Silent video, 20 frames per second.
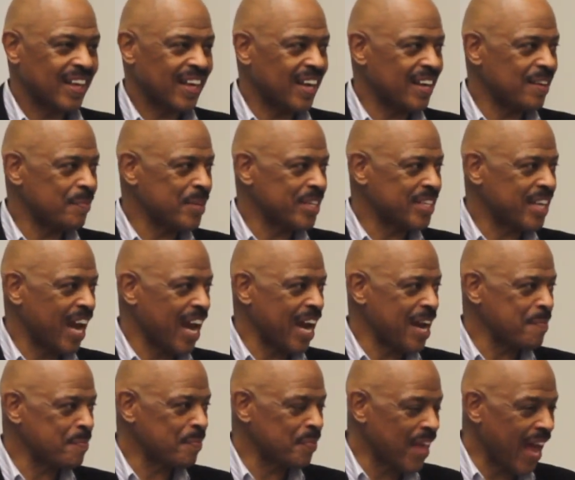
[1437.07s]
And it
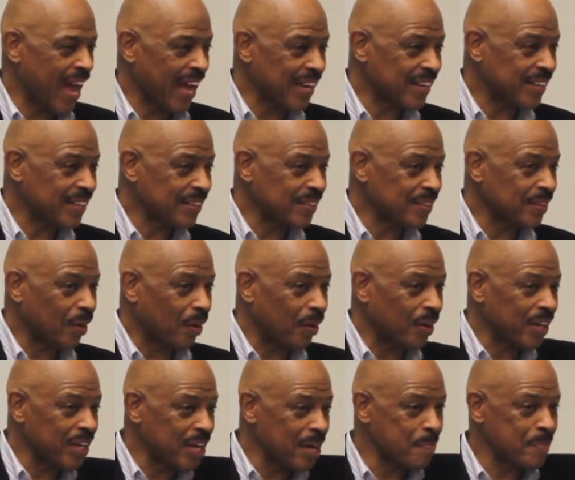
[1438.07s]
became that
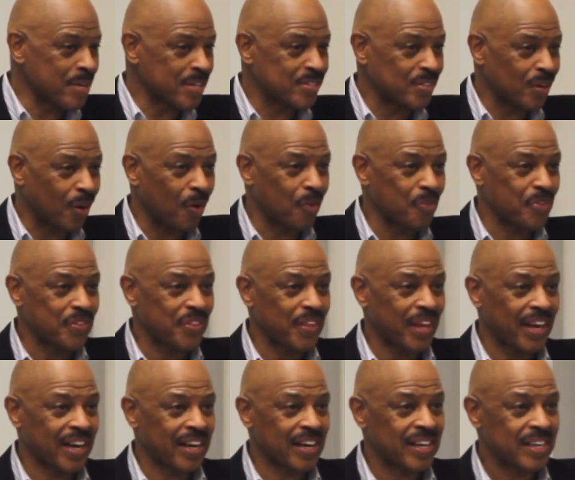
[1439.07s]
image over
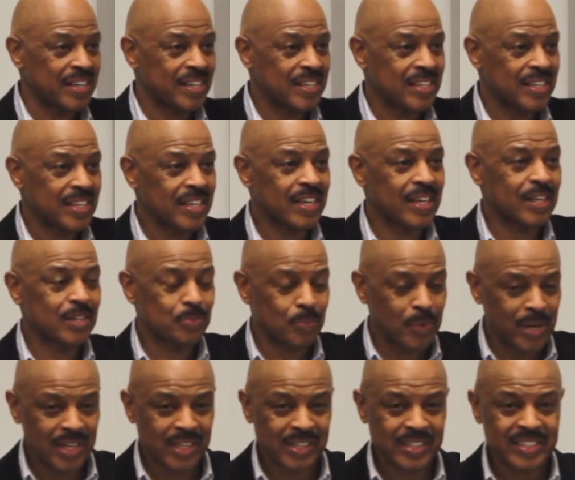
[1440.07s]
there as
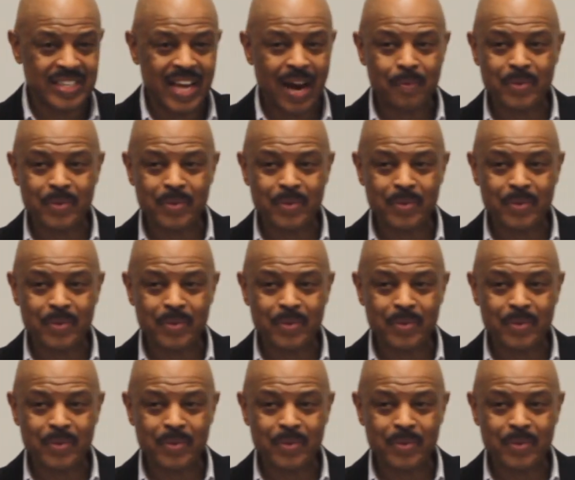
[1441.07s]
well. And